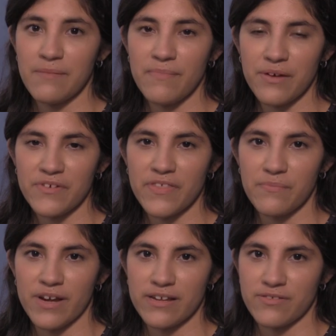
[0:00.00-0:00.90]
I met with
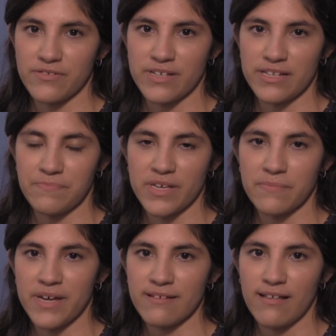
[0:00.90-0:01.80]
them regularly to
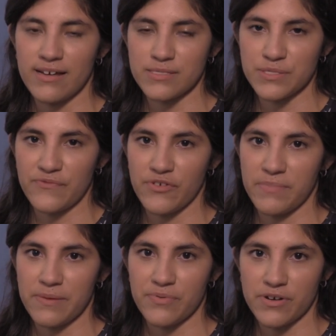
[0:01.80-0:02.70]
pick my classes for
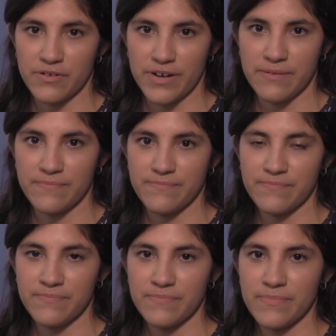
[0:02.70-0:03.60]
my program.
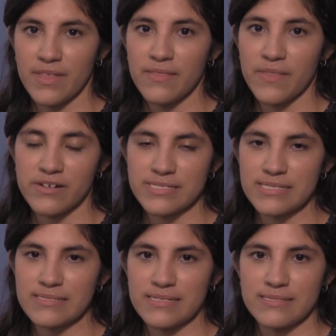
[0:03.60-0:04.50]
Their
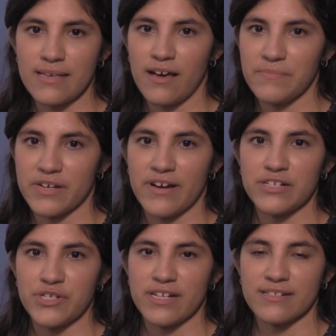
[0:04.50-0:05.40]
assistance helped me
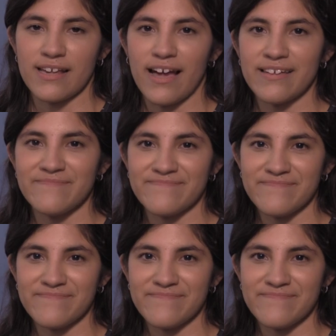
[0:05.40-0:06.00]
graduate on time.